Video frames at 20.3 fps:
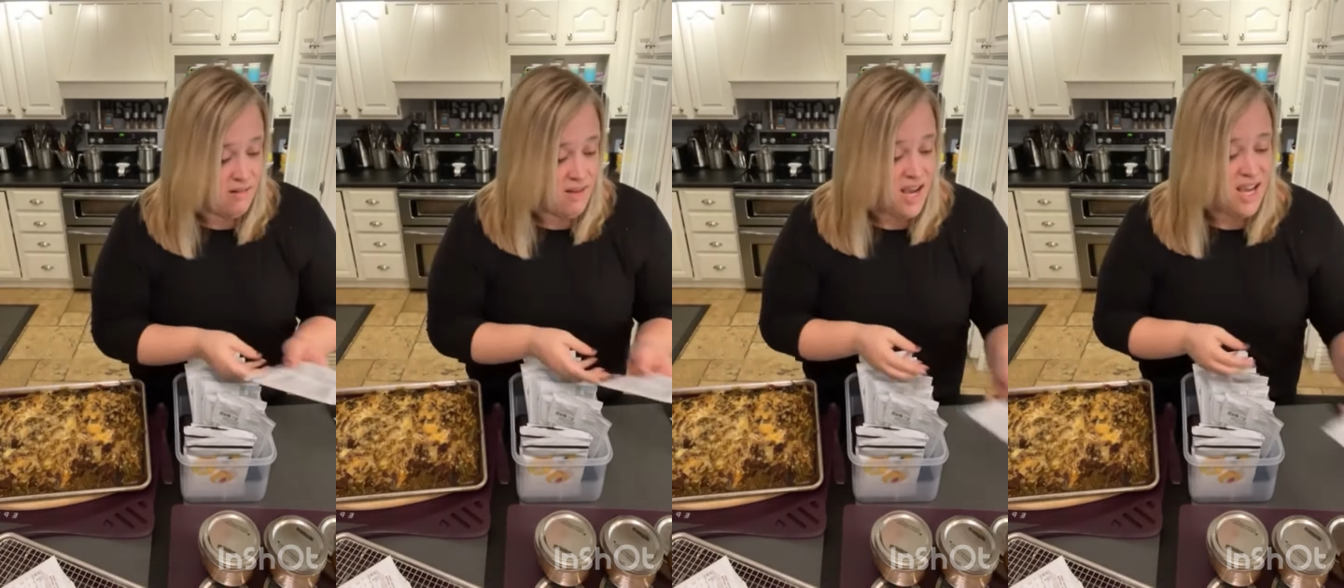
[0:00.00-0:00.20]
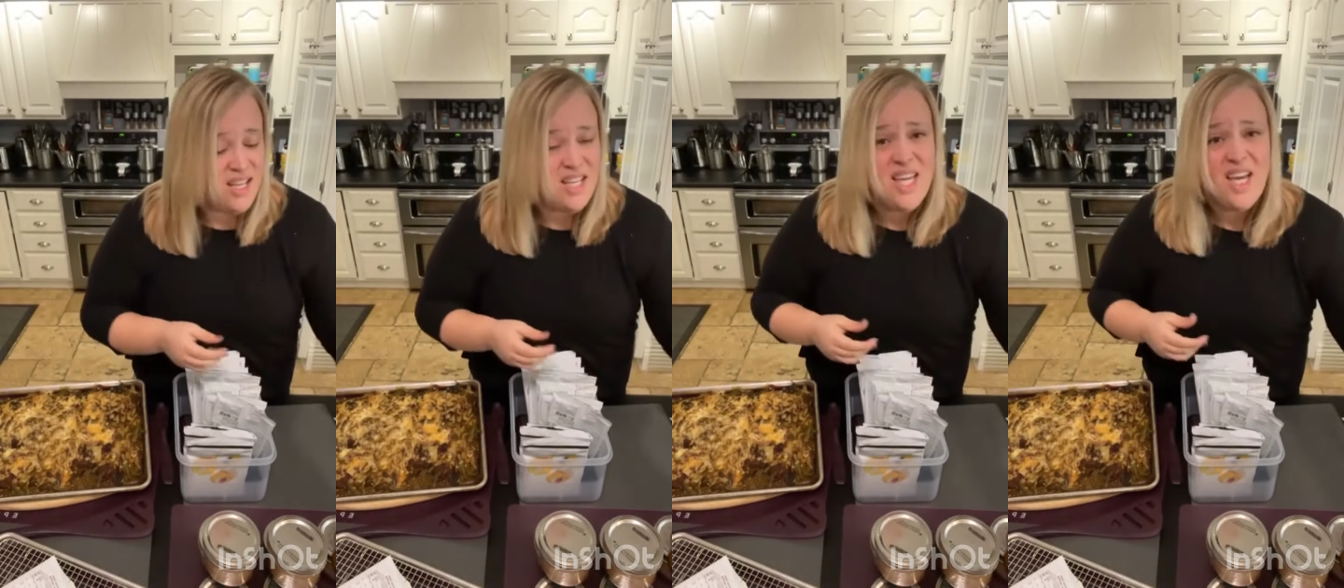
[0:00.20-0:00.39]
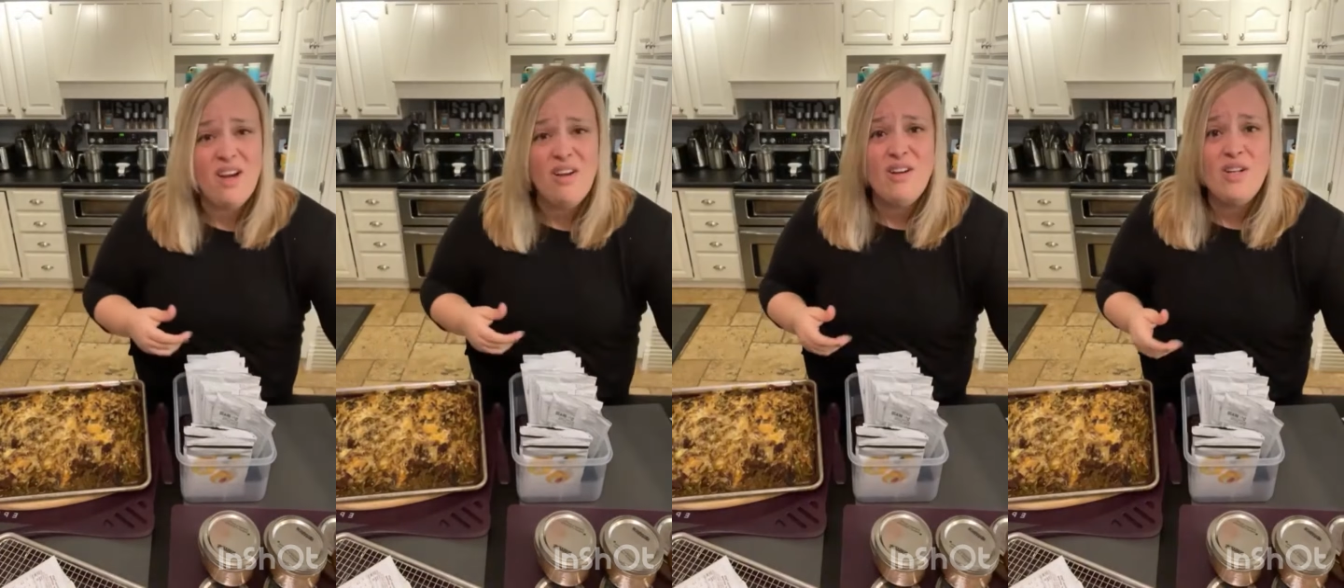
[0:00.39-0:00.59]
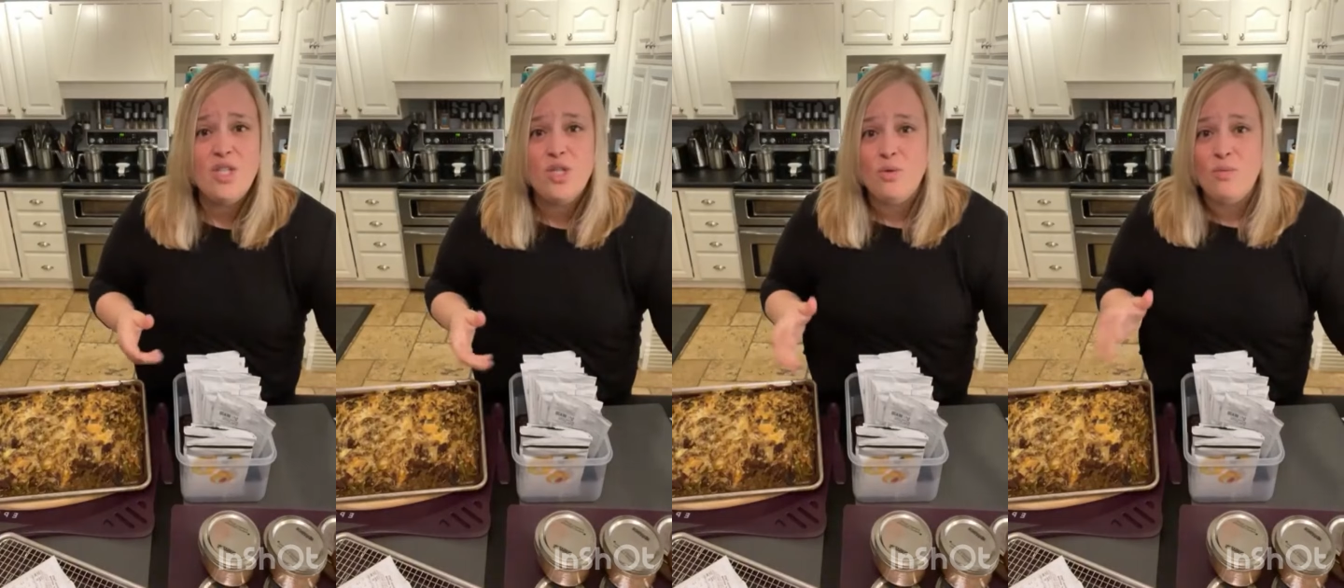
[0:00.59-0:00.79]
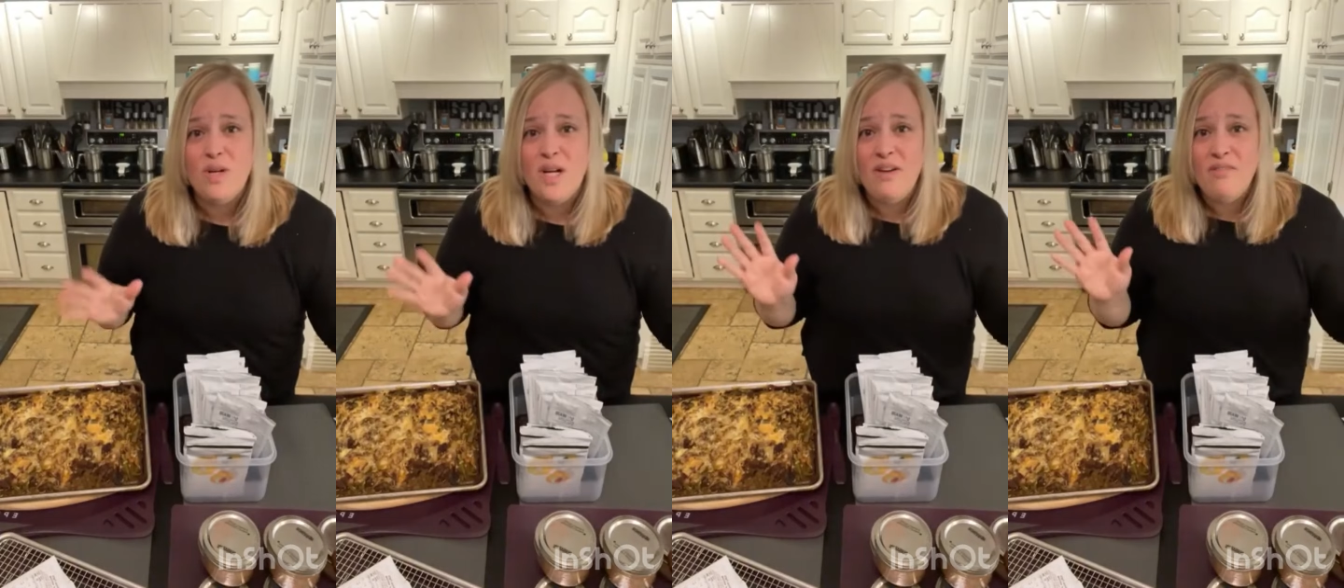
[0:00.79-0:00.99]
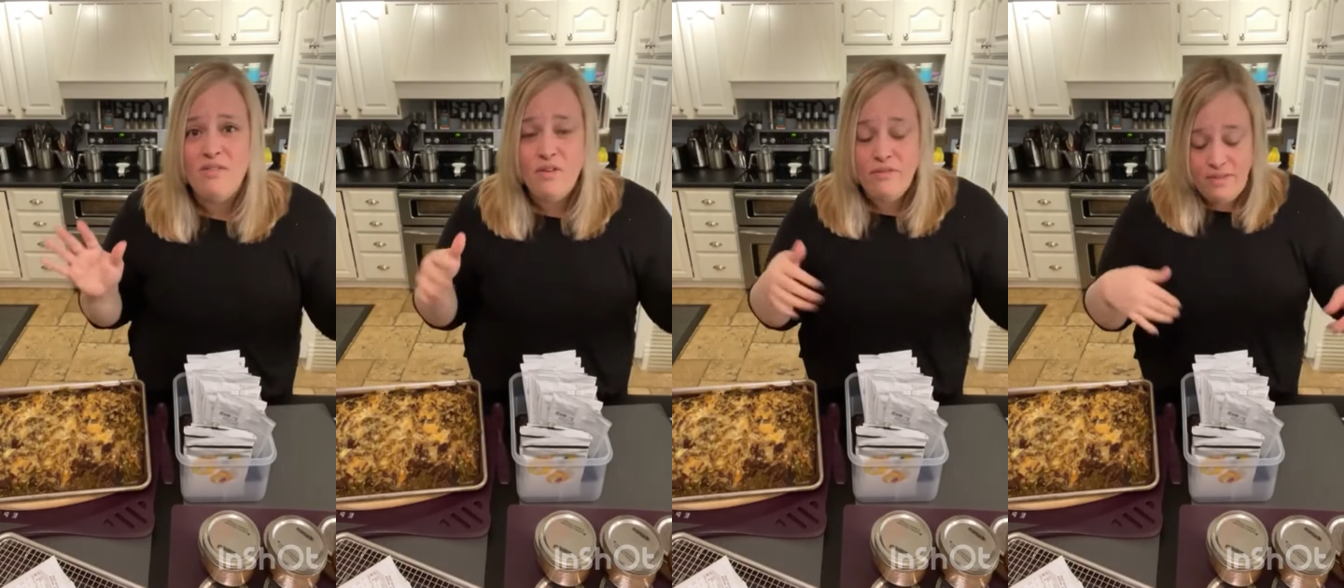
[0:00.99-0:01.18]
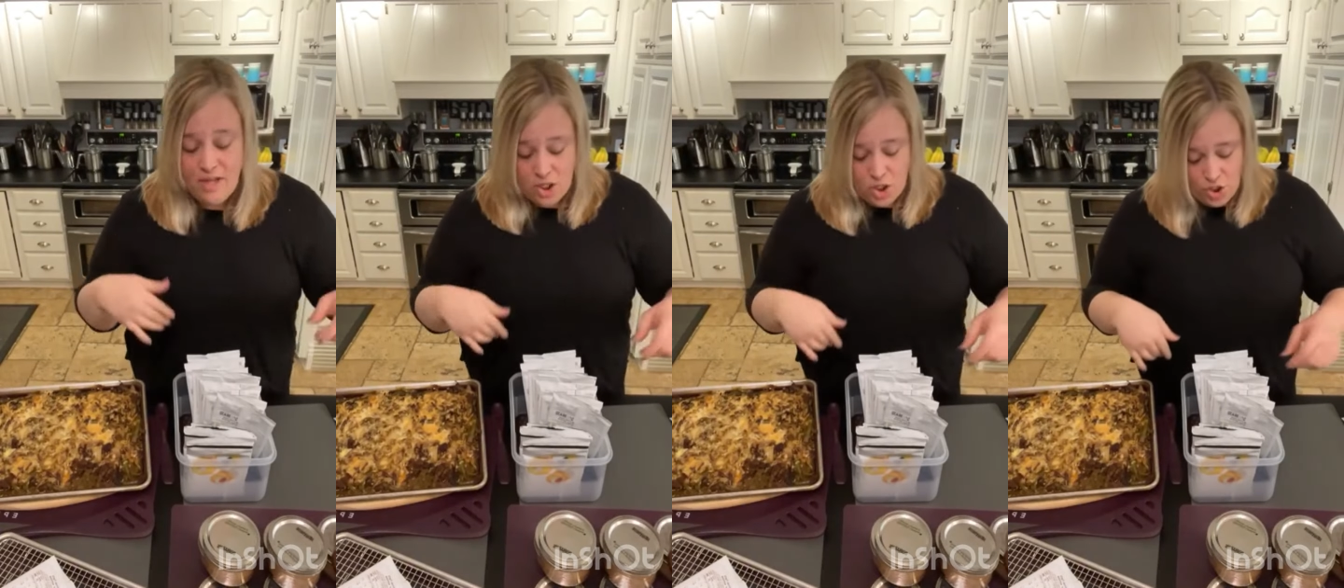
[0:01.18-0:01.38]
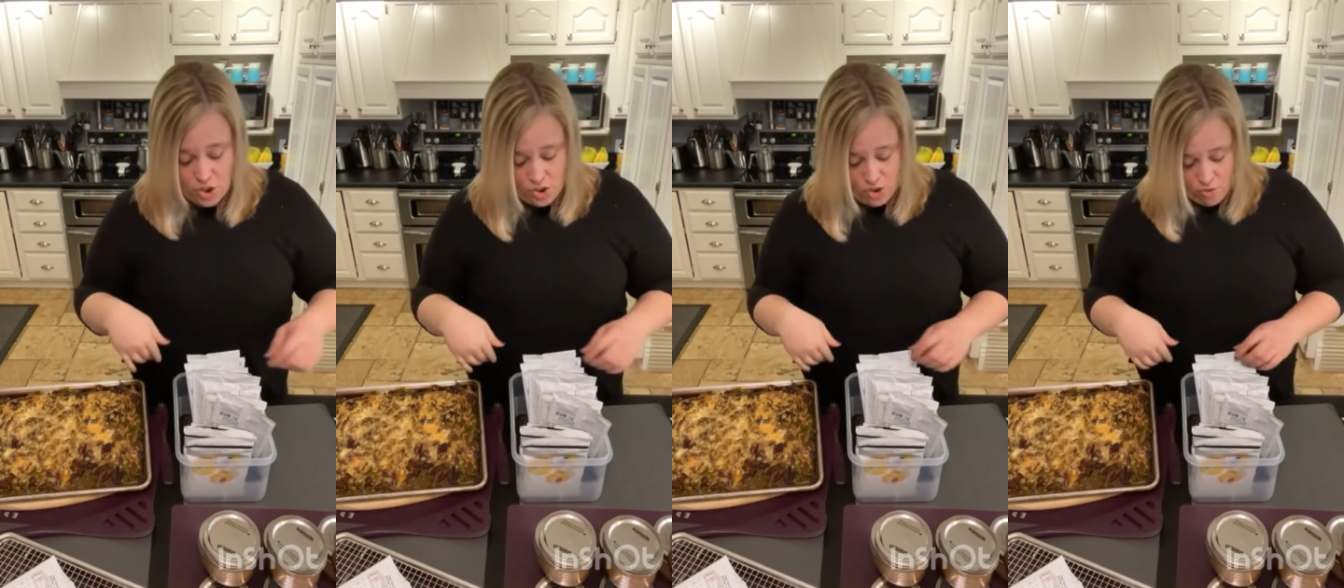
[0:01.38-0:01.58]
add carrots or whatever
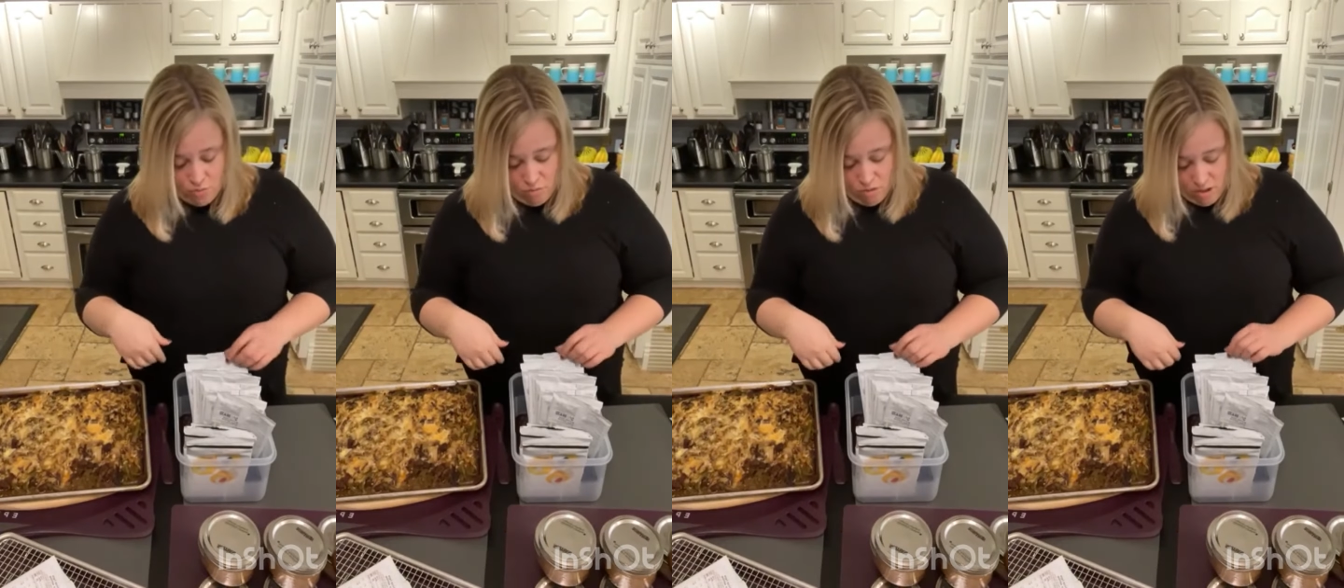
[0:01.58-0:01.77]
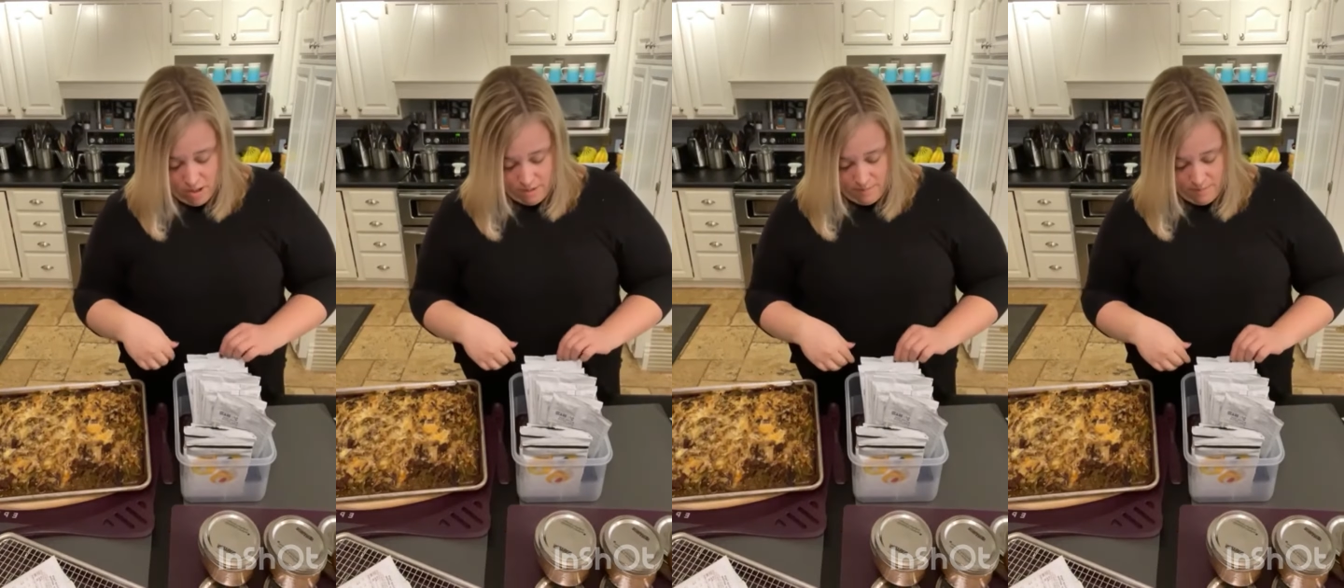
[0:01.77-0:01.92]
veggies you want.